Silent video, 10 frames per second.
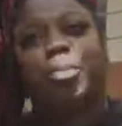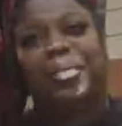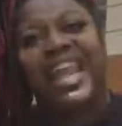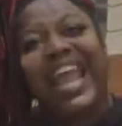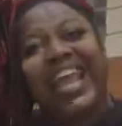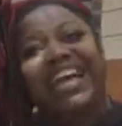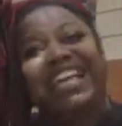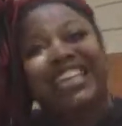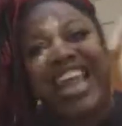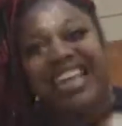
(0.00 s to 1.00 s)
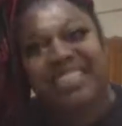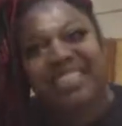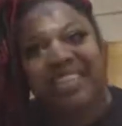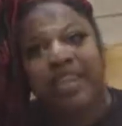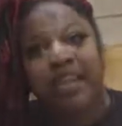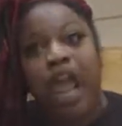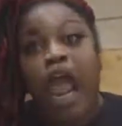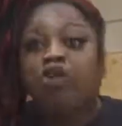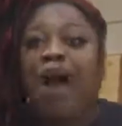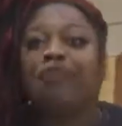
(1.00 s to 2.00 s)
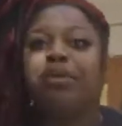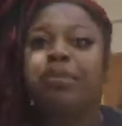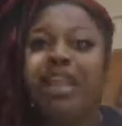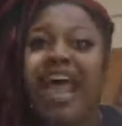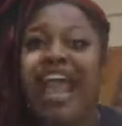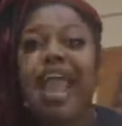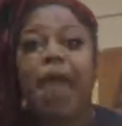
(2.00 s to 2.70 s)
you're playing against. You have to play